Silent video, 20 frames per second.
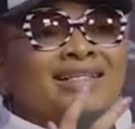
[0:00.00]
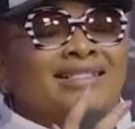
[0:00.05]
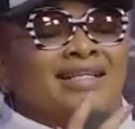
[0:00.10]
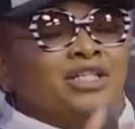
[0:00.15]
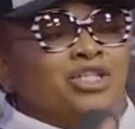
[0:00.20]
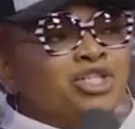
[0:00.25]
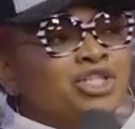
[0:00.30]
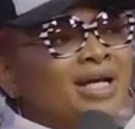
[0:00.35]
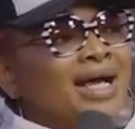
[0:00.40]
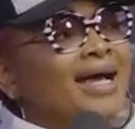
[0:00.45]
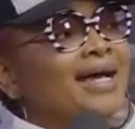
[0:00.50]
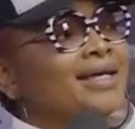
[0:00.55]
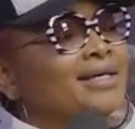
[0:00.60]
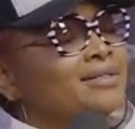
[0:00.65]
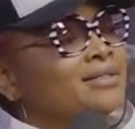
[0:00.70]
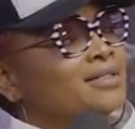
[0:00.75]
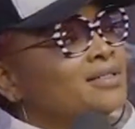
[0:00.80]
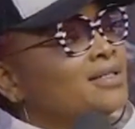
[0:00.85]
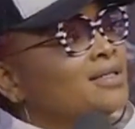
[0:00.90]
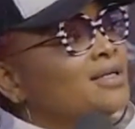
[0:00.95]
as a
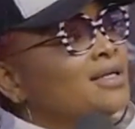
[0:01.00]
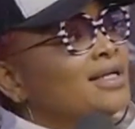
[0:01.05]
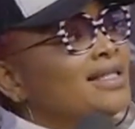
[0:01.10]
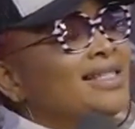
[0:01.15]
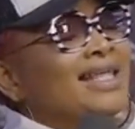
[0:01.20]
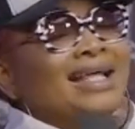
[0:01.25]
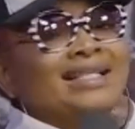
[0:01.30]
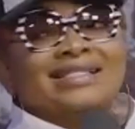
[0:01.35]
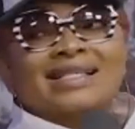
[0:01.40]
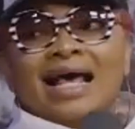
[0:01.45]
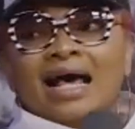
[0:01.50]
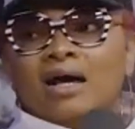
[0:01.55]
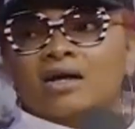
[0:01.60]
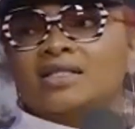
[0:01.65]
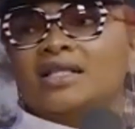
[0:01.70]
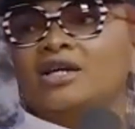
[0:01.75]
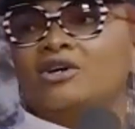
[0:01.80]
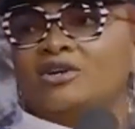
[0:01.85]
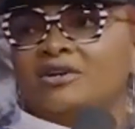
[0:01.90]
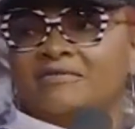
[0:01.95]
child, that's how they got